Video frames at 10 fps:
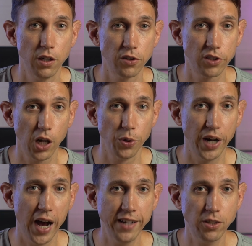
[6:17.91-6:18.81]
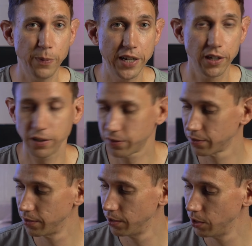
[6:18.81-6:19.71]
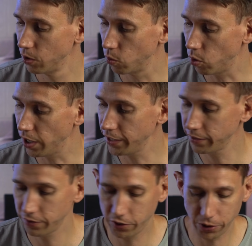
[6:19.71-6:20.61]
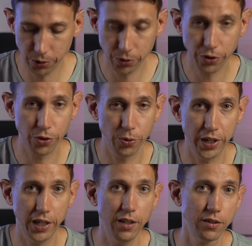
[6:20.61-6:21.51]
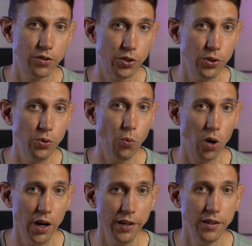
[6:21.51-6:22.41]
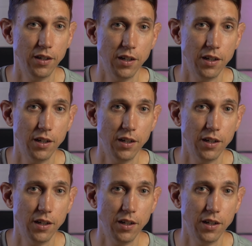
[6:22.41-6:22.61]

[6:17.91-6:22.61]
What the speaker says: So 9 speakers, 1, 2, 3, 2, 1,